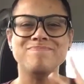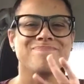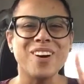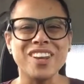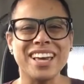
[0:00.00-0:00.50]

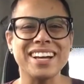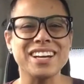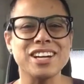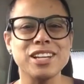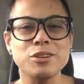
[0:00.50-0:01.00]
are like
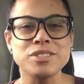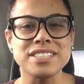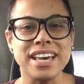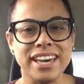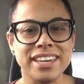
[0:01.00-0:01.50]
a close
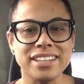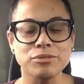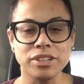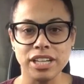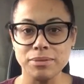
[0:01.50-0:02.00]
second
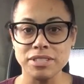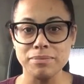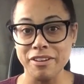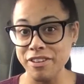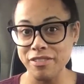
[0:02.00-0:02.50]
when it comes to
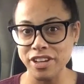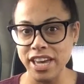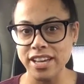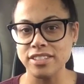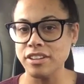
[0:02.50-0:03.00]
my favorite
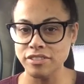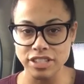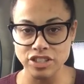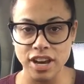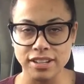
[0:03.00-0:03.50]
cakes other
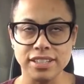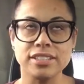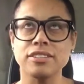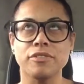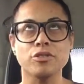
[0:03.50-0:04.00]
than chocolate
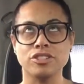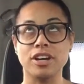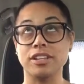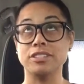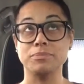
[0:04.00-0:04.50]
because of course
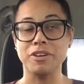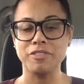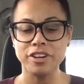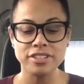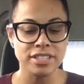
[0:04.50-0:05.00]
chocolate is my
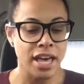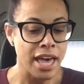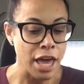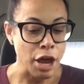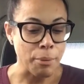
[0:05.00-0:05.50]
first
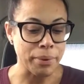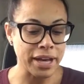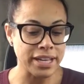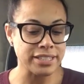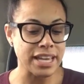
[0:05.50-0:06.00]

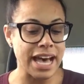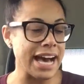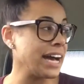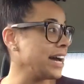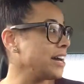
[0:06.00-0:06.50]
but
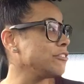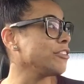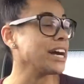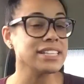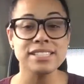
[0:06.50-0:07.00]
I
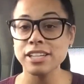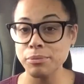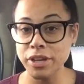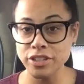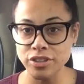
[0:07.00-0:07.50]
forgot to take a
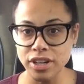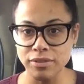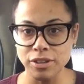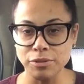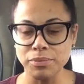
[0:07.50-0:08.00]
picture
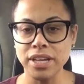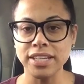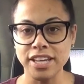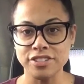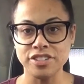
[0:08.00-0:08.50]
of them
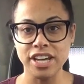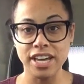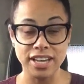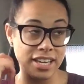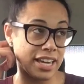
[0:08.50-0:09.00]

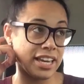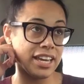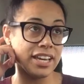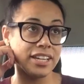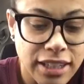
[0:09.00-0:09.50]
yesterday
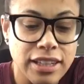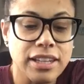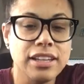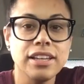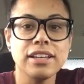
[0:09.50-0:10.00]
and
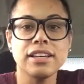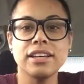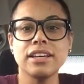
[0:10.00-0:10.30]
look